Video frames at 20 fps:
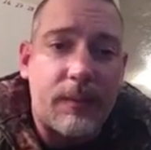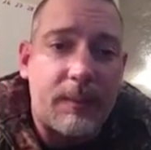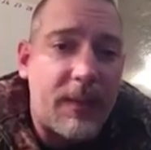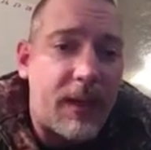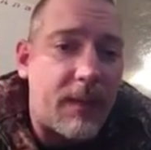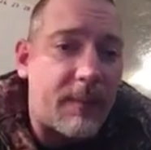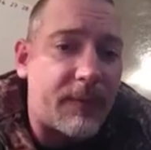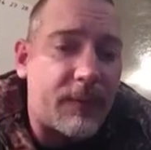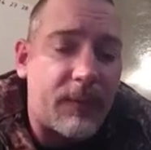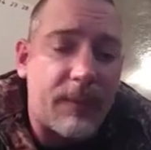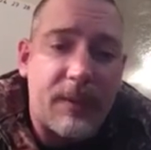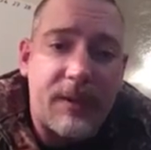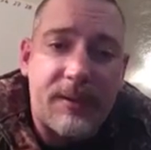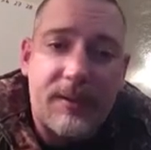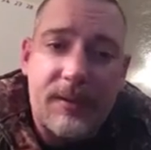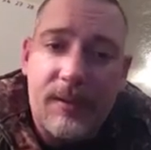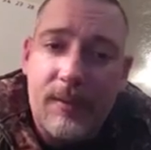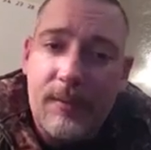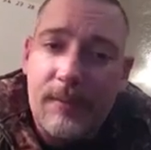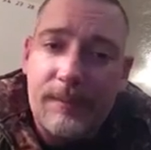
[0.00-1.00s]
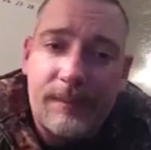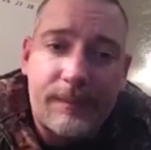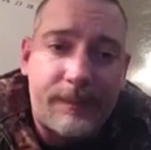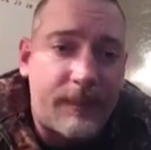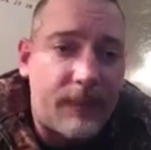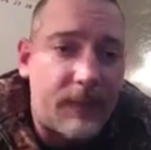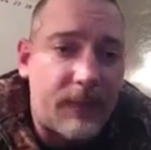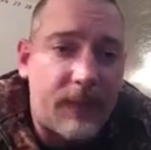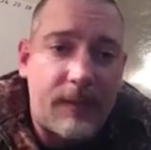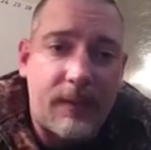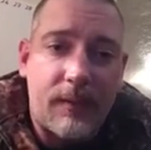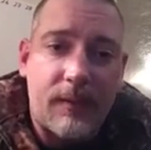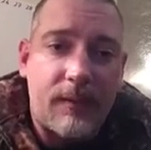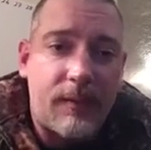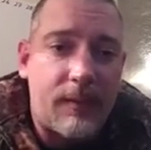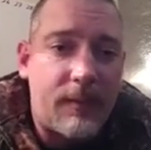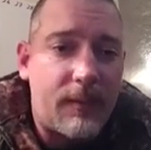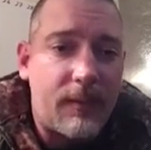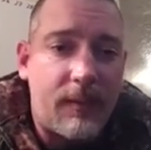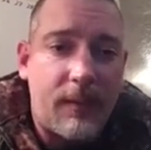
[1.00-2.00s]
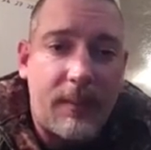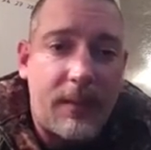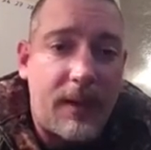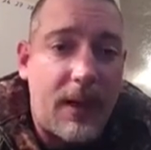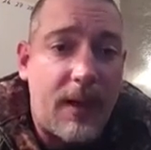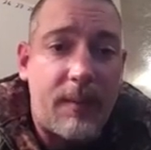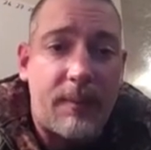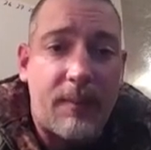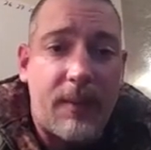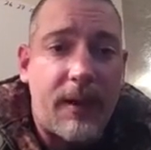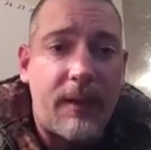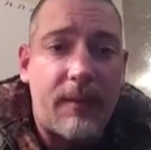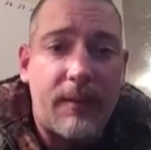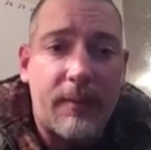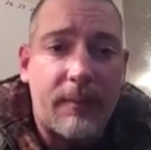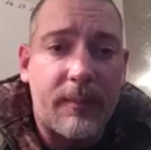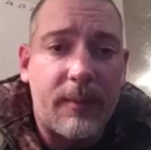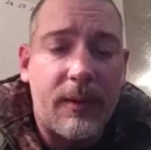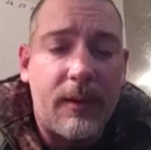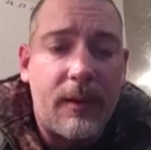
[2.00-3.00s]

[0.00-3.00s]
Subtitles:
Met him 3 weeks ago. I admired him.